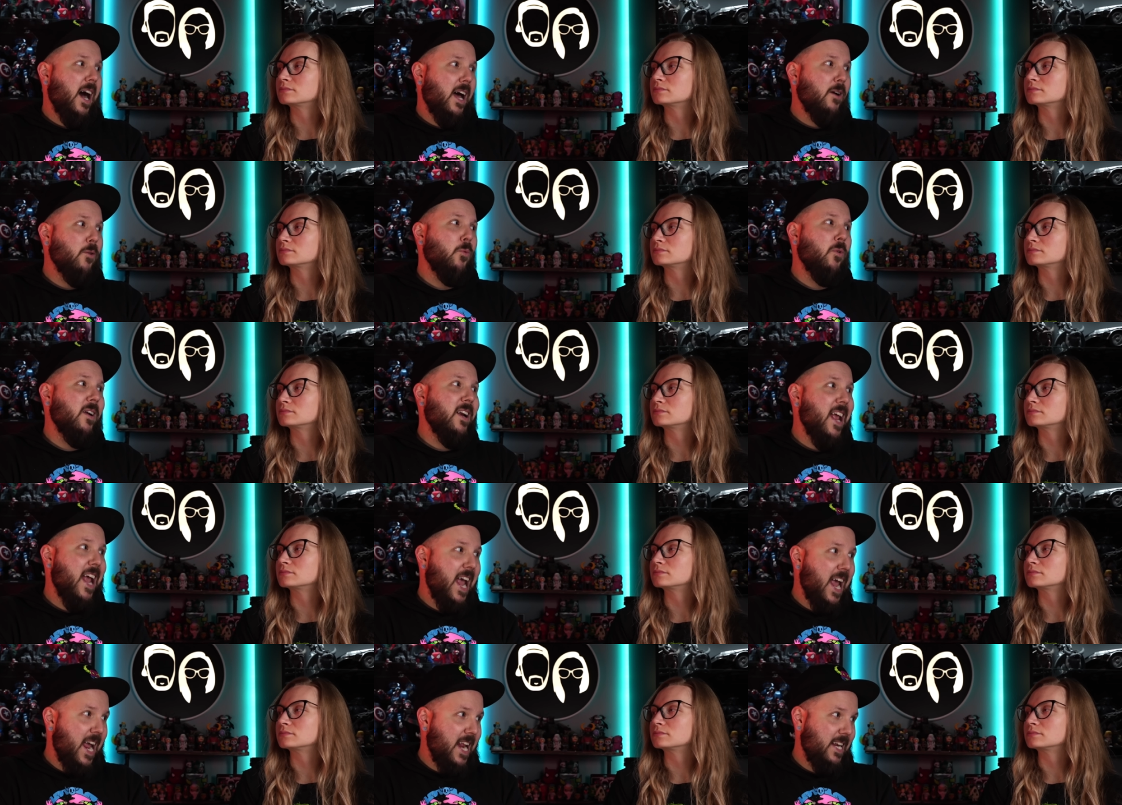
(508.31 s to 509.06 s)
Speaker 1: I don't want
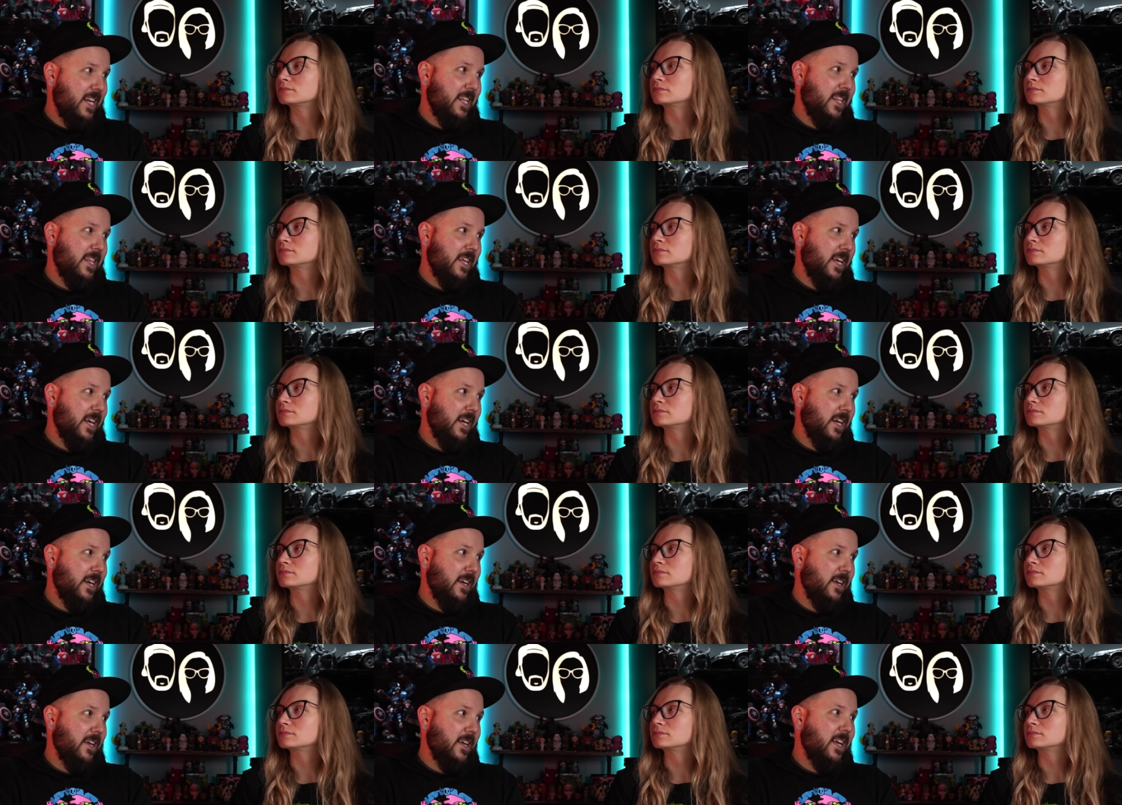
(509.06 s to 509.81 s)
anything,
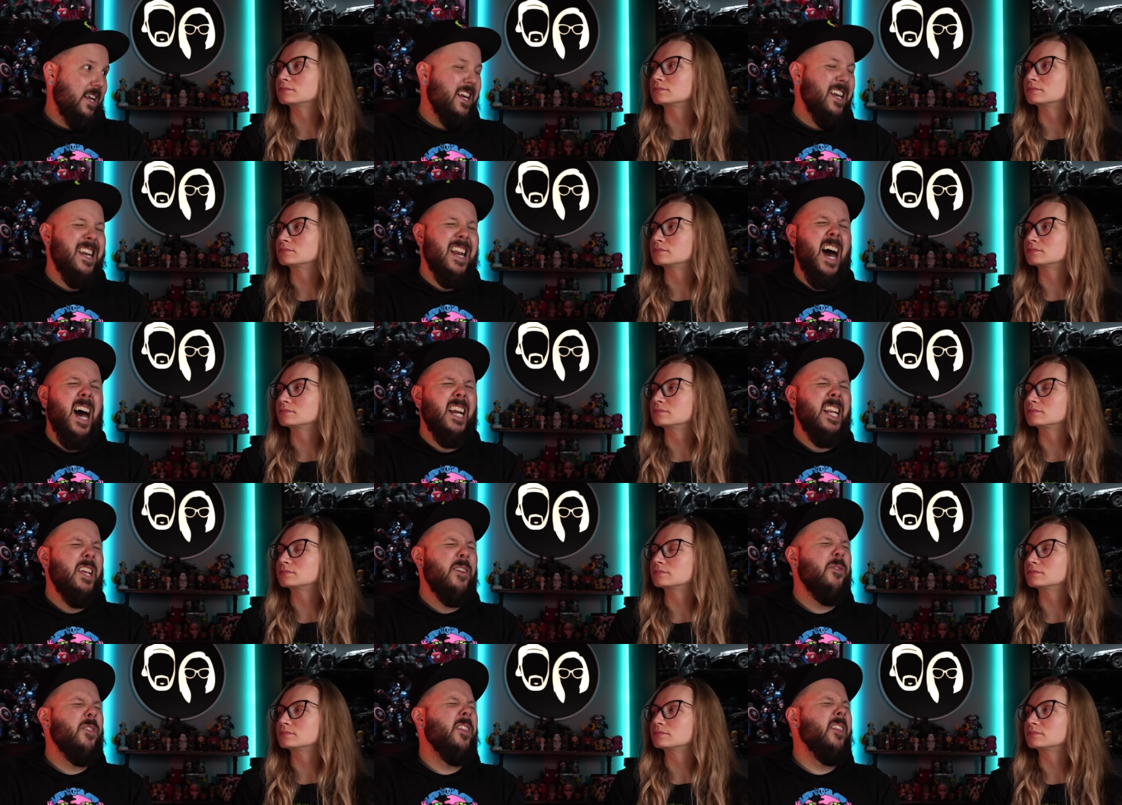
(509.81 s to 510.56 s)
not
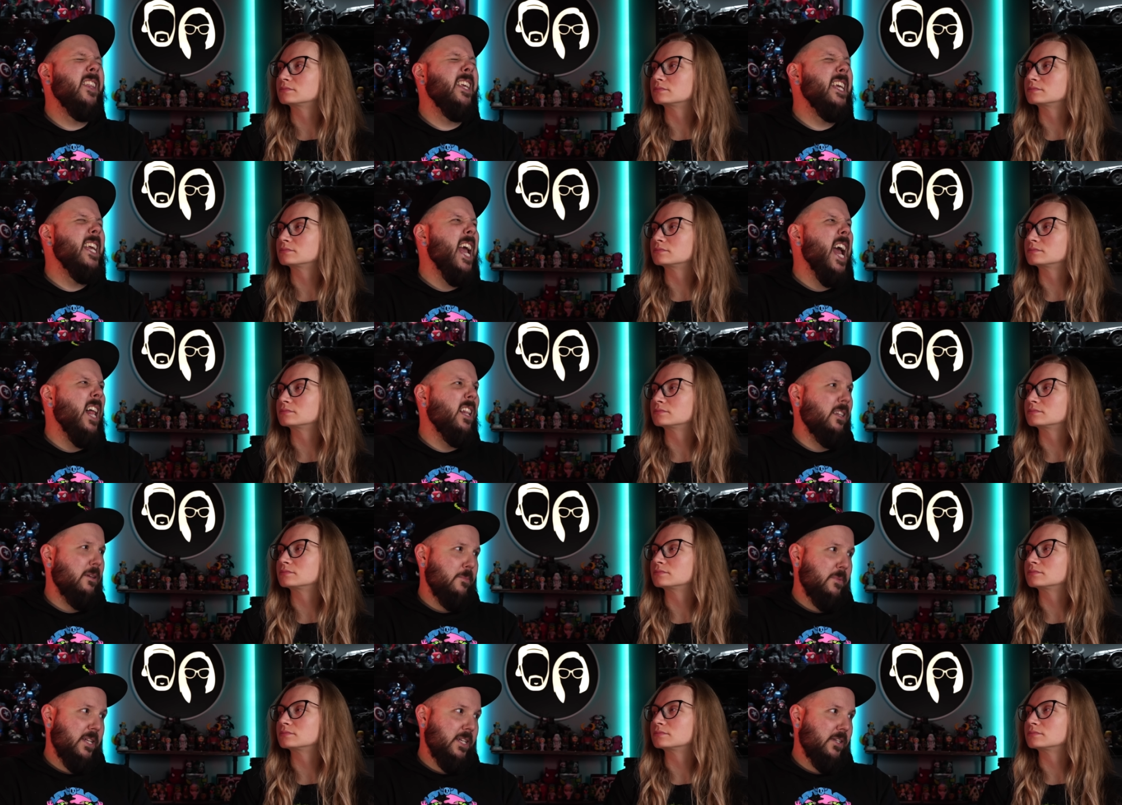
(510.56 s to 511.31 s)
even the
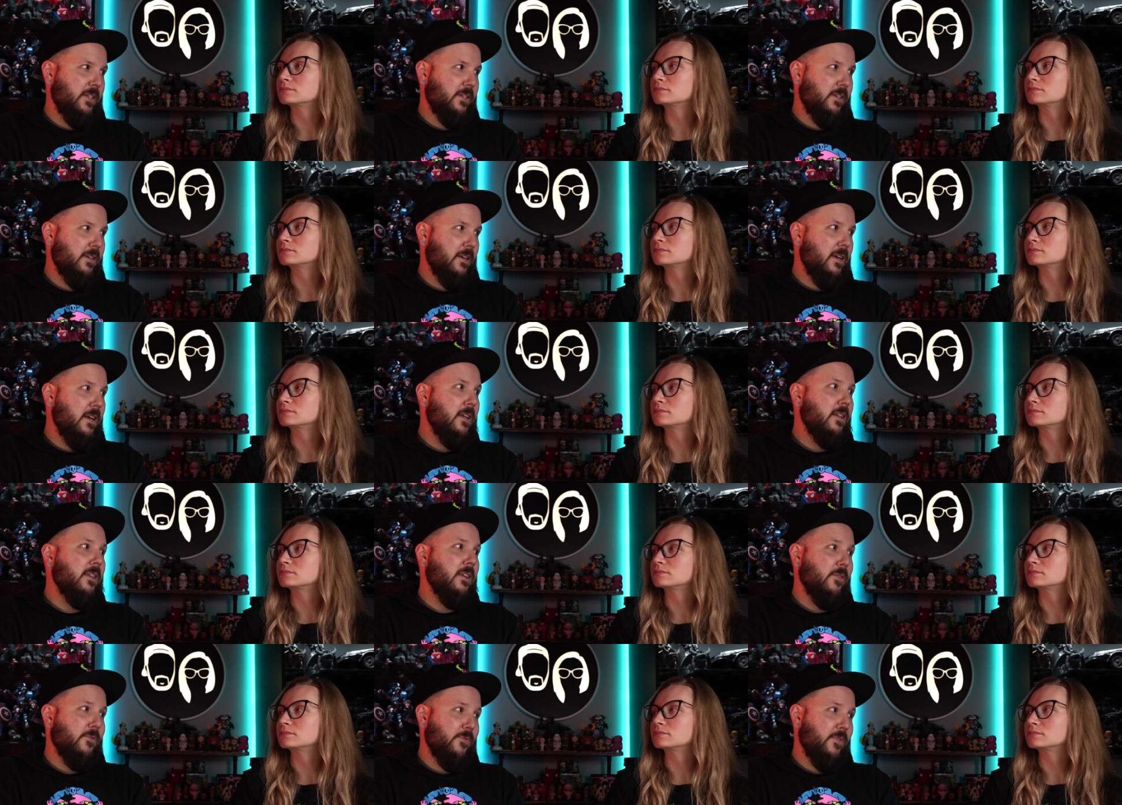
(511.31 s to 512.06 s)
elements,
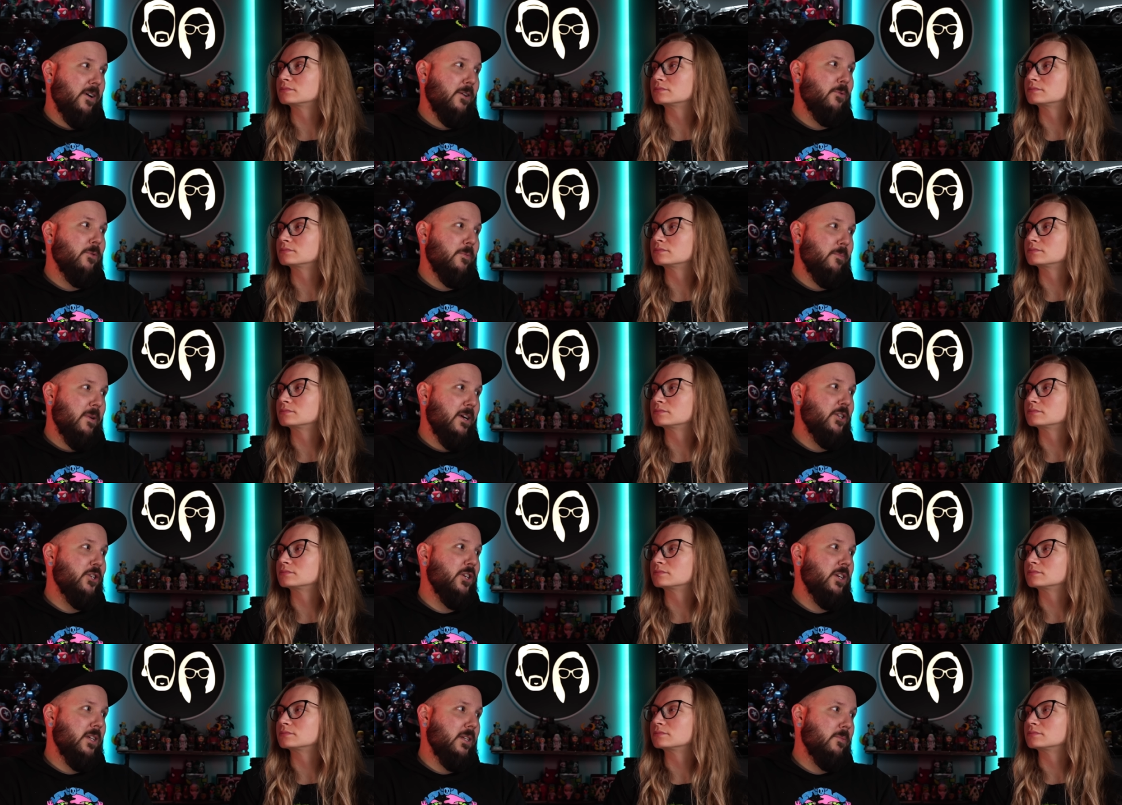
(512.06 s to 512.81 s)
to with my
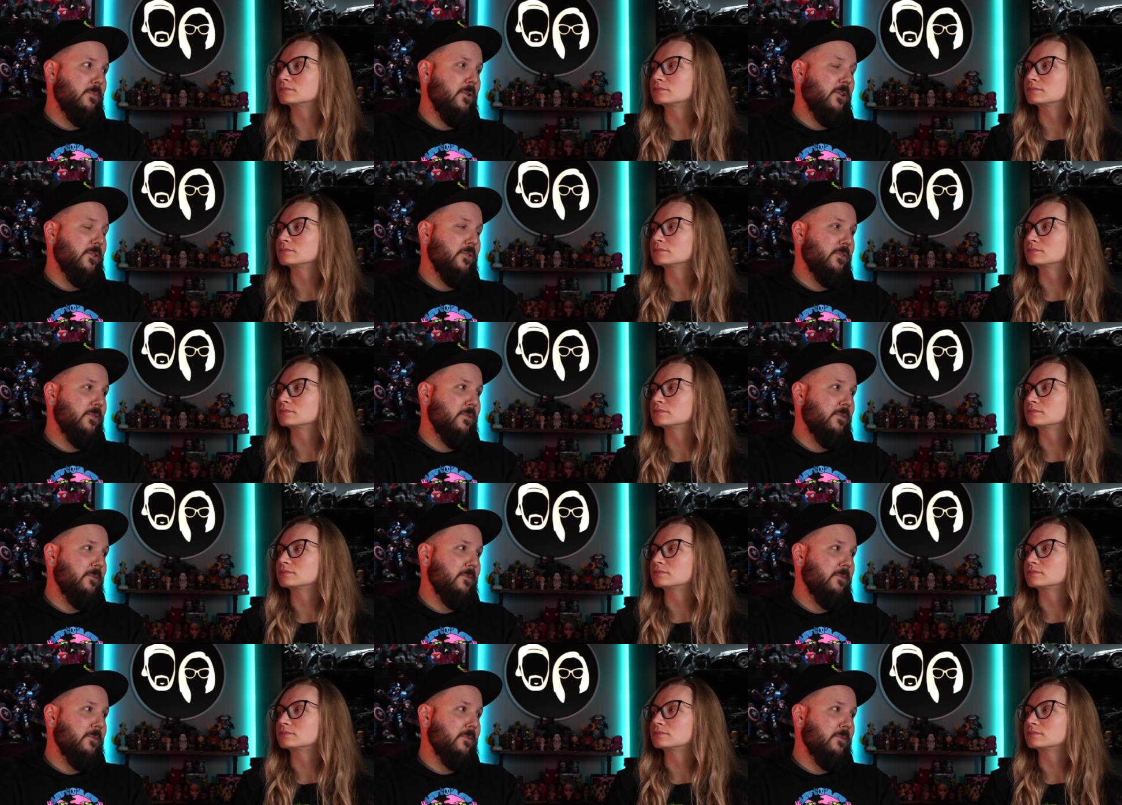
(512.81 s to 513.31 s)
cheese balls.